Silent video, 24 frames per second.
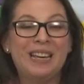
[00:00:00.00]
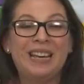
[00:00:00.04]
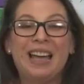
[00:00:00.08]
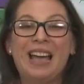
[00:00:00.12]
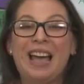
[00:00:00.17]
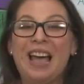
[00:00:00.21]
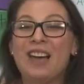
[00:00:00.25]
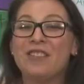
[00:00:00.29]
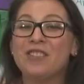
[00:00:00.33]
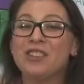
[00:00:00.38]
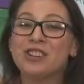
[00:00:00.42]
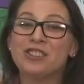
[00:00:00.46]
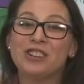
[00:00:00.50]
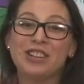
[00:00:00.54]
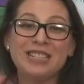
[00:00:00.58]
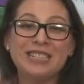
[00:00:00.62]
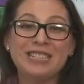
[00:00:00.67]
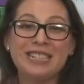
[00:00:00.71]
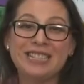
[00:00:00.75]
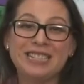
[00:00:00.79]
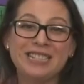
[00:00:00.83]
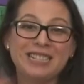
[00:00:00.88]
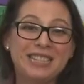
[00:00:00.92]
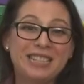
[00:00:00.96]
Have a great
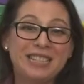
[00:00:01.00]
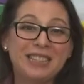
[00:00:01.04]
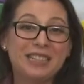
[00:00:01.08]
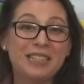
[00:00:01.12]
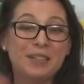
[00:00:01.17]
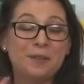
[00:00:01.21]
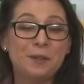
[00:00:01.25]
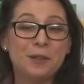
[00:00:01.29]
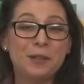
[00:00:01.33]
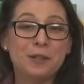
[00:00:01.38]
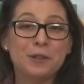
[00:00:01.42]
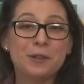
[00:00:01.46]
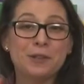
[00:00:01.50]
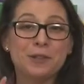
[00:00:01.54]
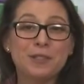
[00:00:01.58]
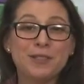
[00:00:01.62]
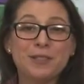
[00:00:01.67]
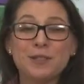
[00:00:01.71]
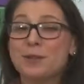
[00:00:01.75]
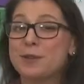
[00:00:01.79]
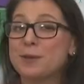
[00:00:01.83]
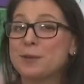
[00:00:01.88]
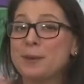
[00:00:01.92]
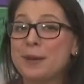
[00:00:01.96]
day, científicos.
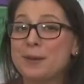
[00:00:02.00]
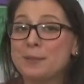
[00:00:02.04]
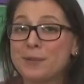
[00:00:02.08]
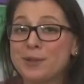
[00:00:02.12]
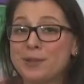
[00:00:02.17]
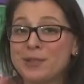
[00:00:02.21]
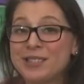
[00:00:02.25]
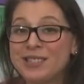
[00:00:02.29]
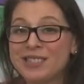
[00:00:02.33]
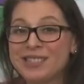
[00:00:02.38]
Nos vemos.